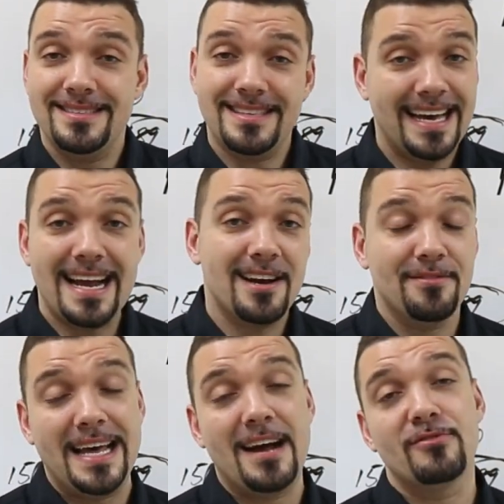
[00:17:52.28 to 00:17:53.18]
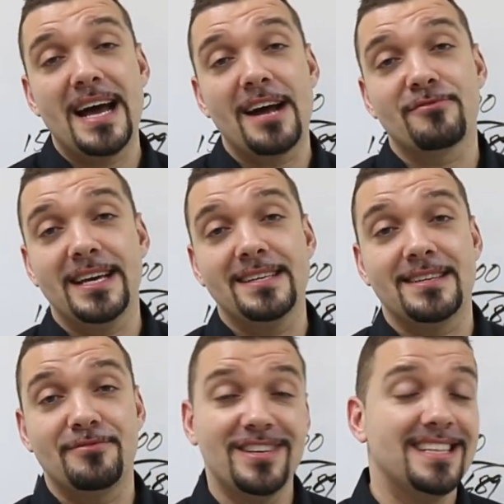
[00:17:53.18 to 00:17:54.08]
get out of that rat race
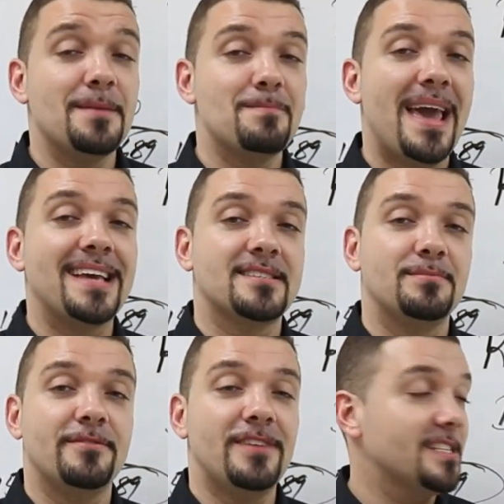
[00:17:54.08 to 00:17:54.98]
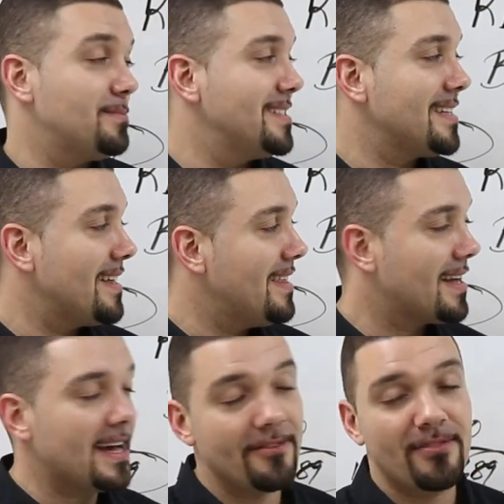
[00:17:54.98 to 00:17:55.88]
and really make some investments, I
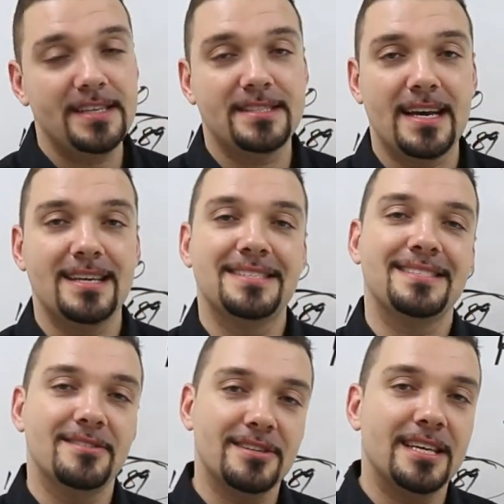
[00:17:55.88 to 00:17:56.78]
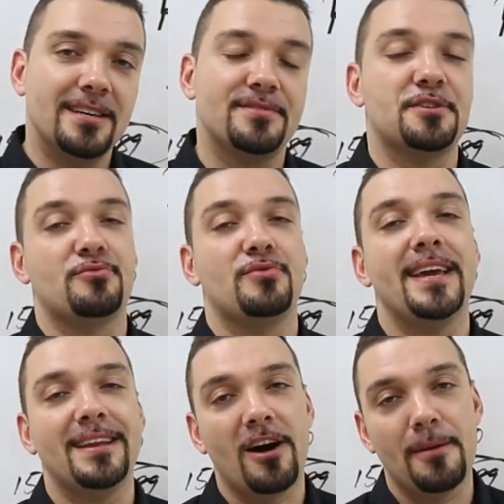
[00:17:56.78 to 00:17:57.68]
think FHA still gives
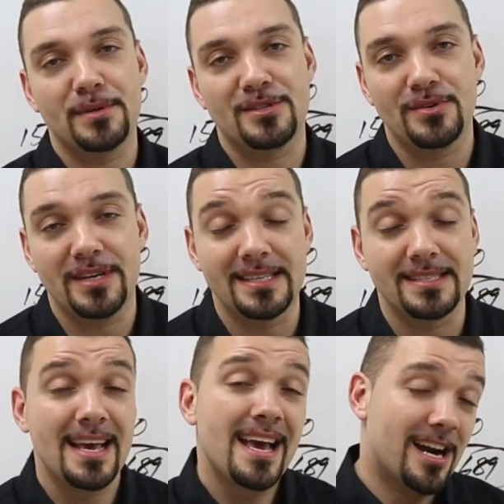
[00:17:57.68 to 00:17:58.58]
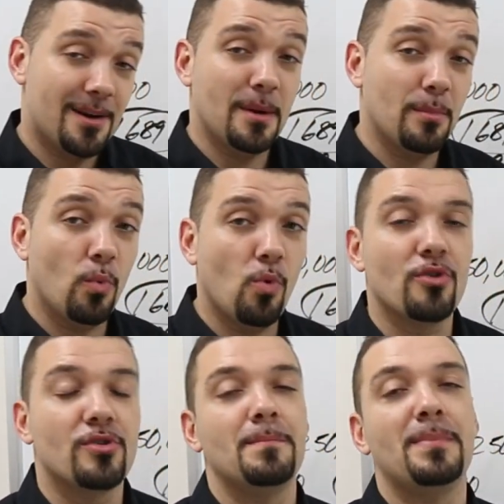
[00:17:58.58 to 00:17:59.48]
great opportunities. I remember
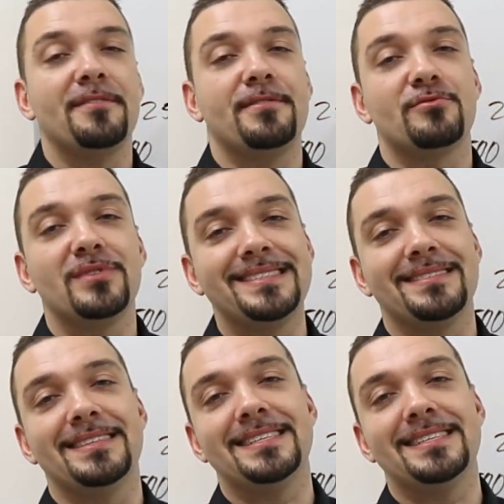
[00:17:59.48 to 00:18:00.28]
Warren Buffett recently